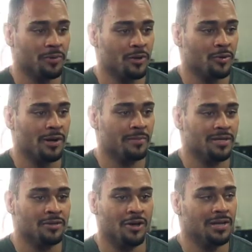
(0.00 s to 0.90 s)

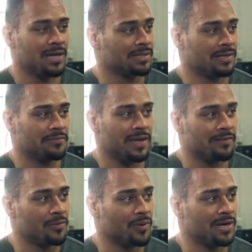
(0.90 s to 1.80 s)
programming. I like lifting
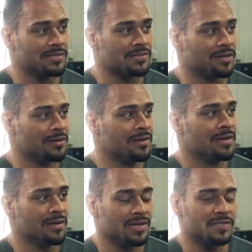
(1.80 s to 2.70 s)
heavy weights, so
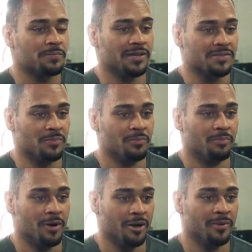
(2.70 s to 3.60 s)
expect some
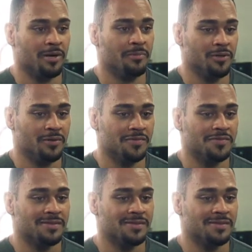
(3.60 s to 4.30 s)
barbell moves.